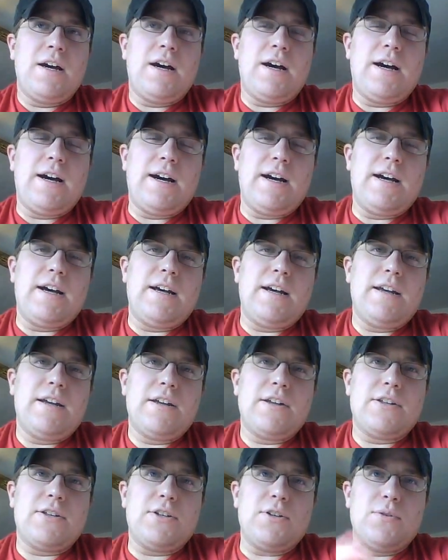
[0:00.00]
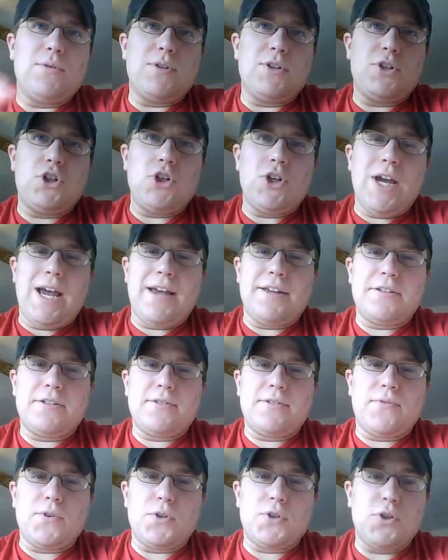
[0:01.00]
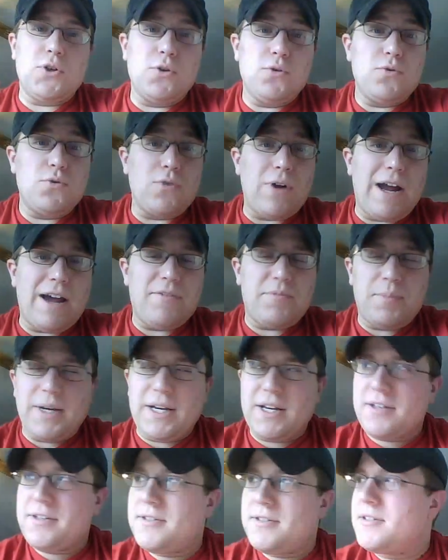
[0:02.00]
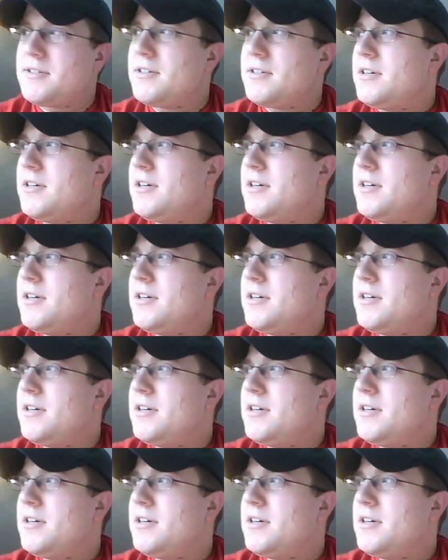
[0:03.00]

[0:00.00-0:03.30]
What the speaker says: to the Jets for two draft picks.